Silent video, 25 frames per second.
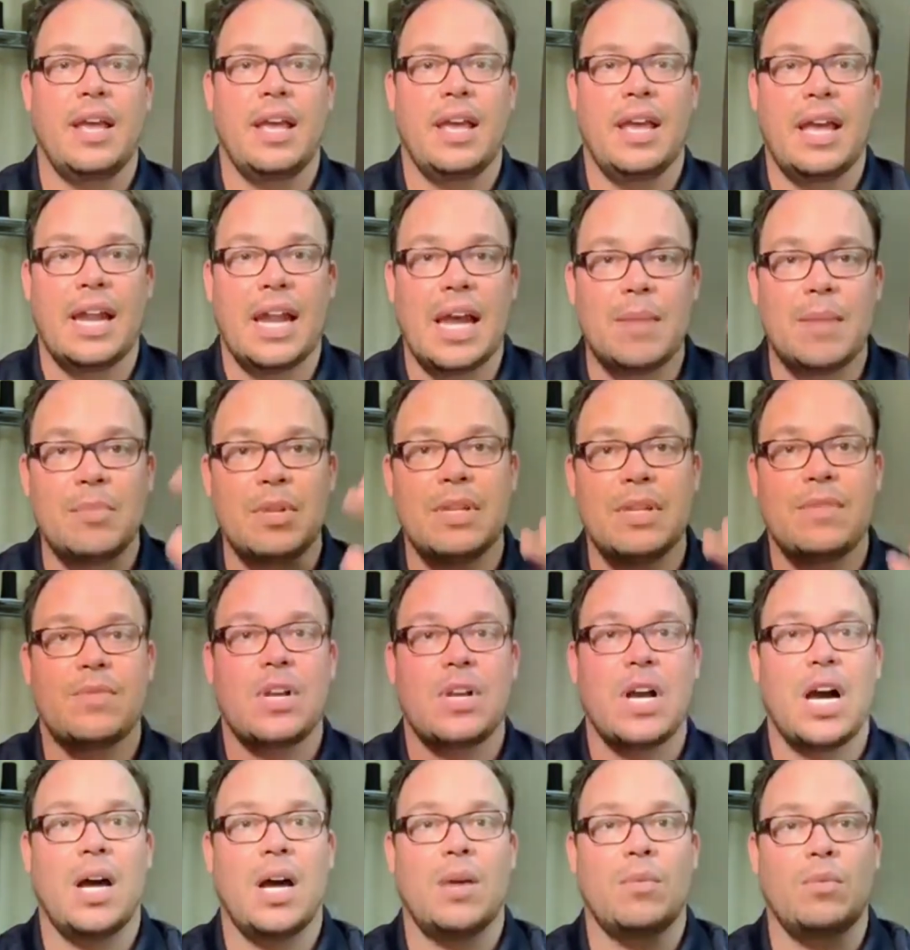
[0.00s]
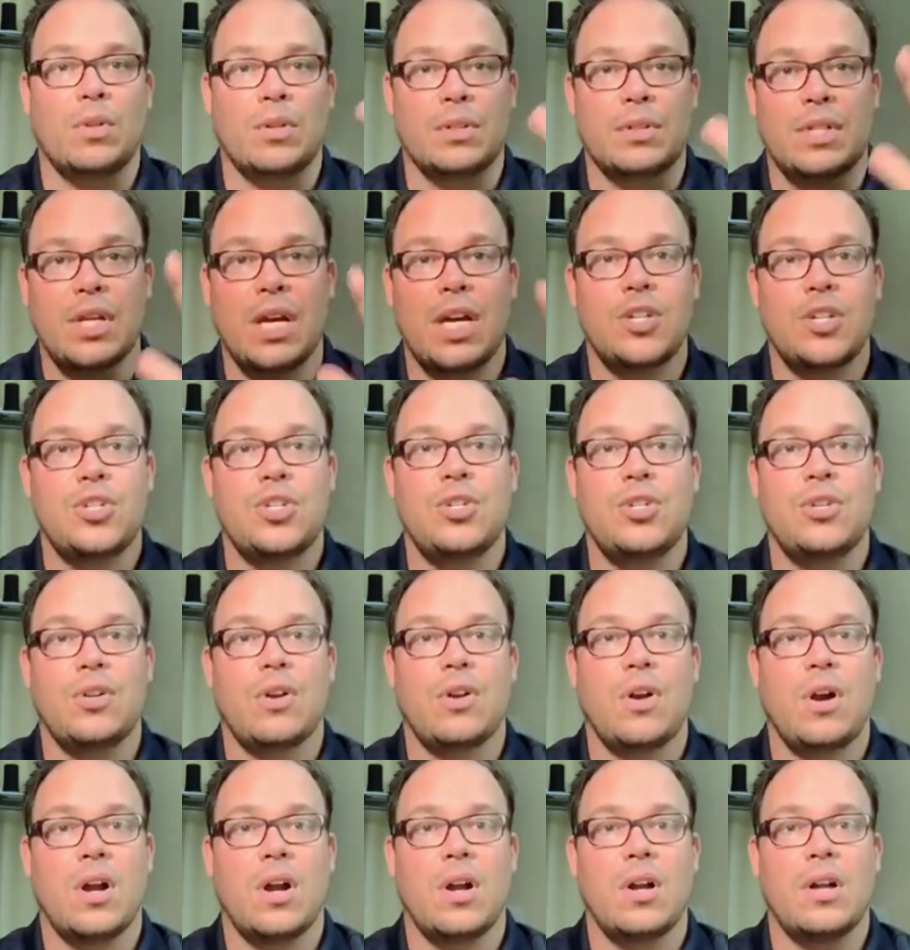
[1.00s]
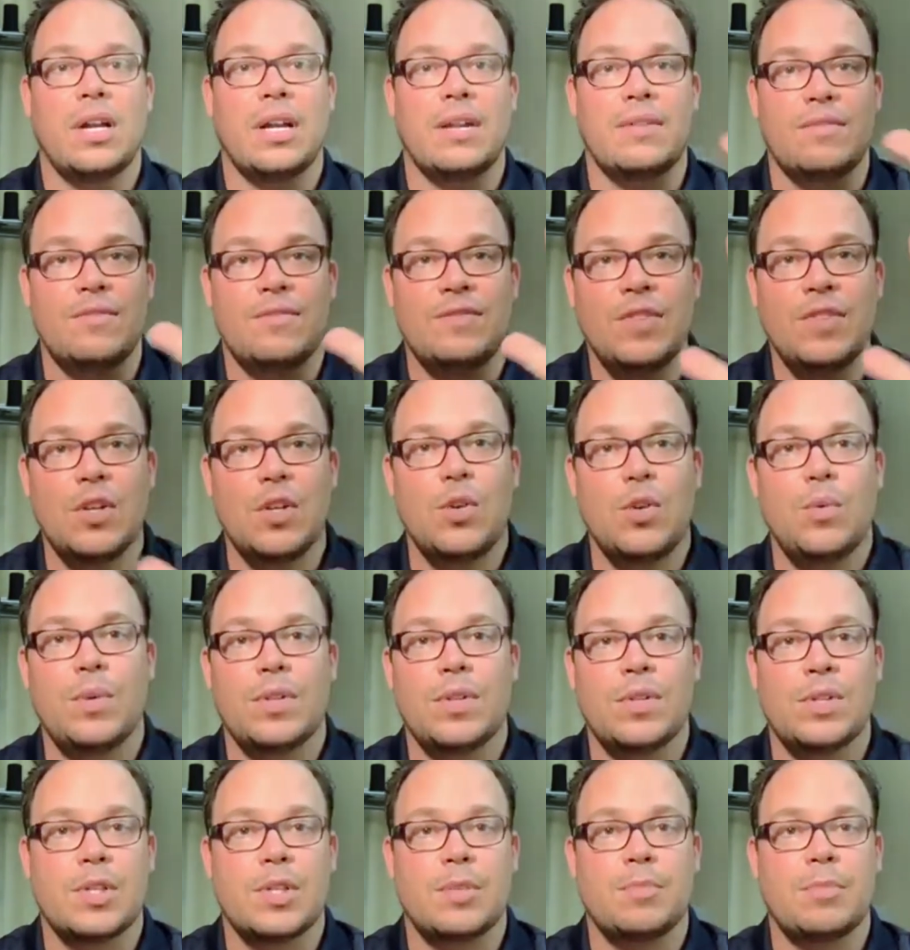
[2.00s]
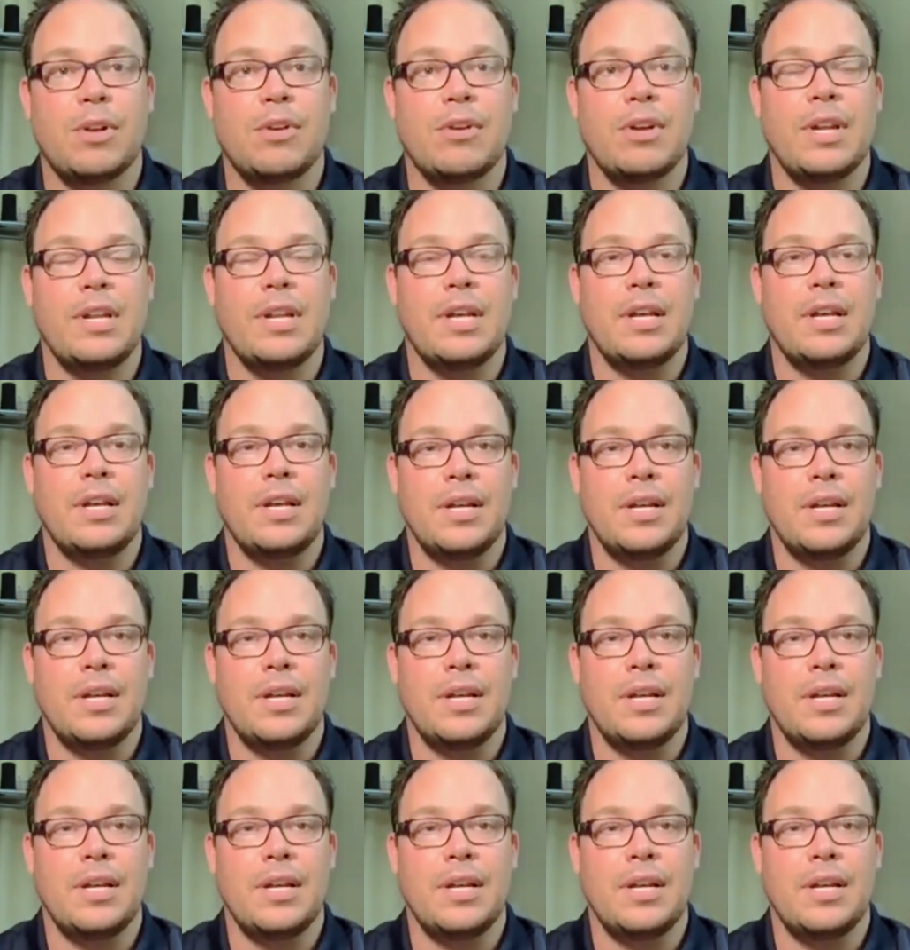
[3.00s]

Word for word: And I believe God will touch your heart and fill you with his spirit.